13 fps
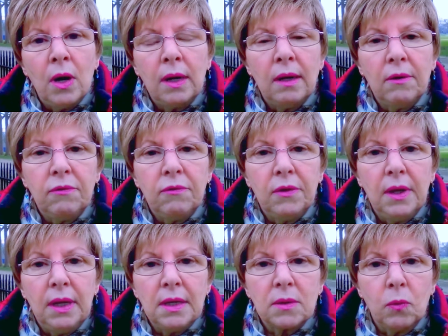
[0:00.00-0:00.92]
one of
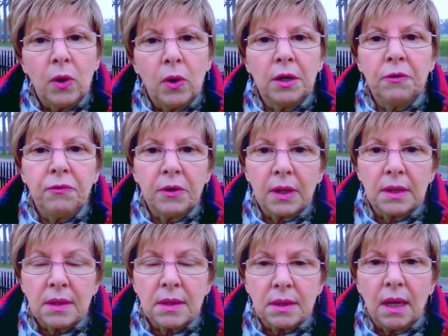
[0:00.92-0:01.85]
these
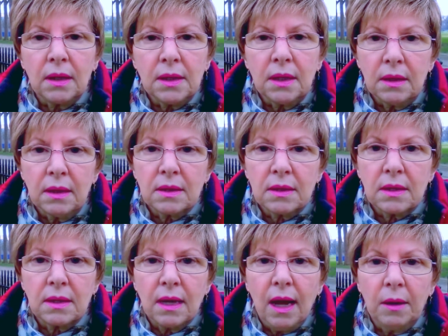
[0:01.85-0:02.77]
wonderful
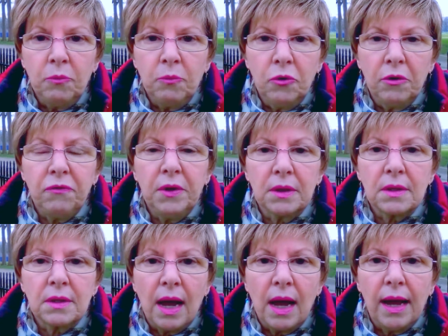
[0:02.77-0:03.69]
consultants at
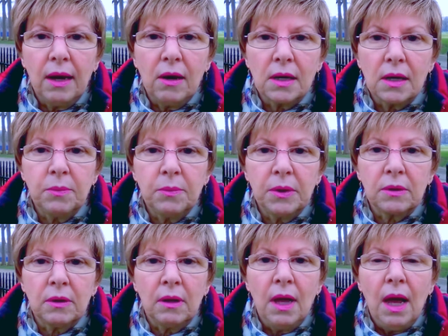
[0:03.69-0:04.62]
Moorfields Eye
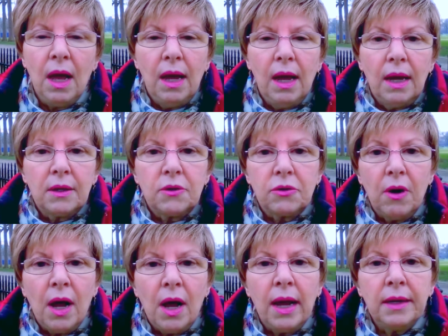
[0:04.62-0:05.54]
Hospital
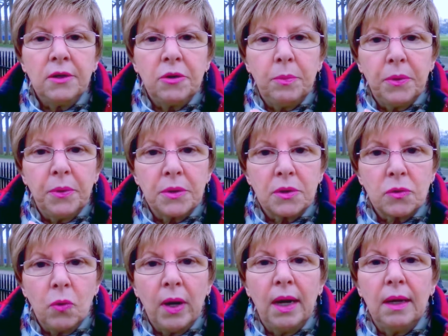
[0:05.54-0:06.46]
trying to
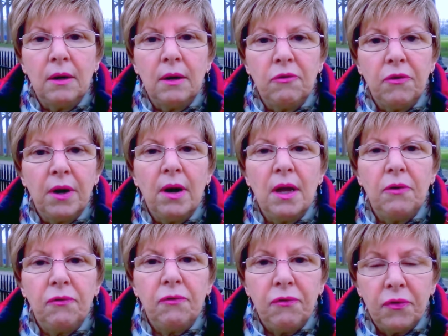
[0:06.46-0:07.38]
persuade a
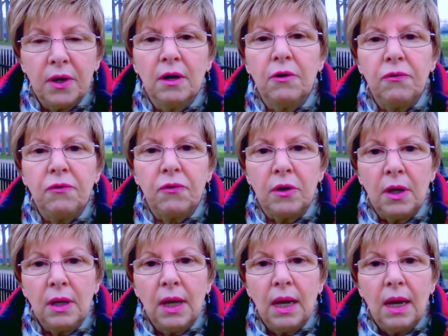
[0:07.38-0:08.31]
very
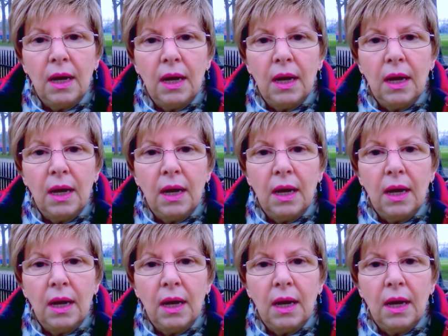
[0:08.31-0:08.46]
fearful